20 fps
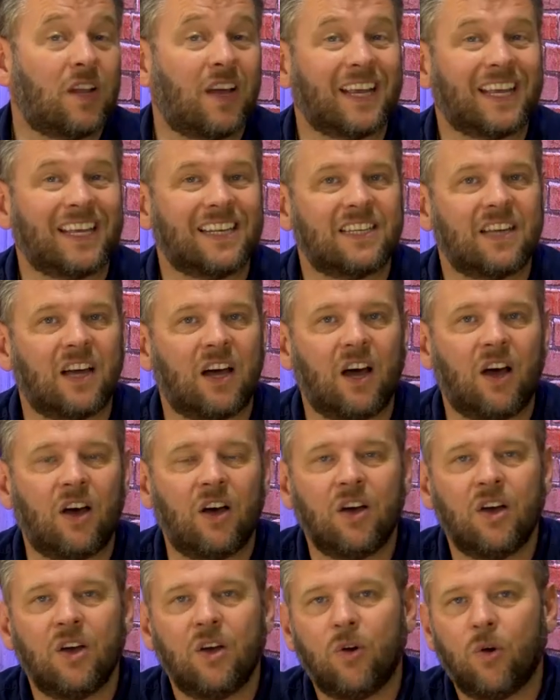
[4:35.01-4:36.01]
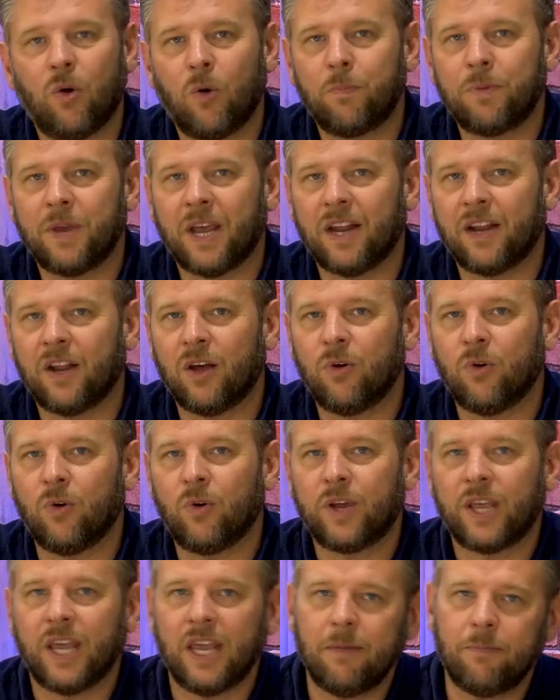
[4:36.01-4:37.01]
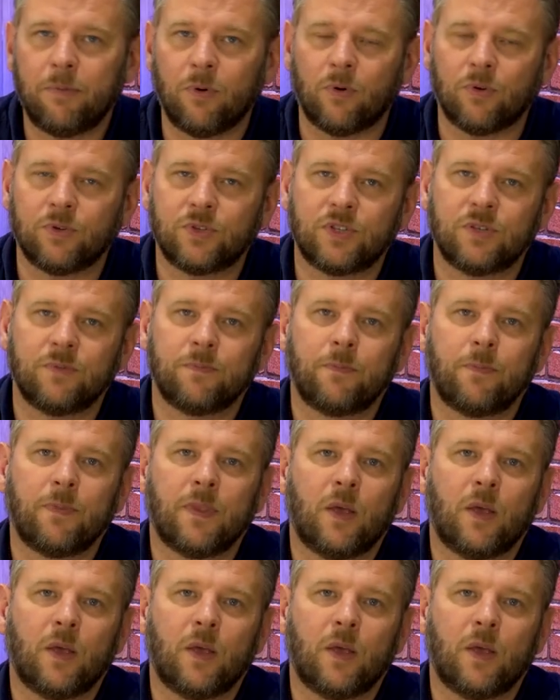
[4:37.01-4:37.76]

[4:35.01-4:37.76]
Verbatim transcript: like guitar or piano or keyboards,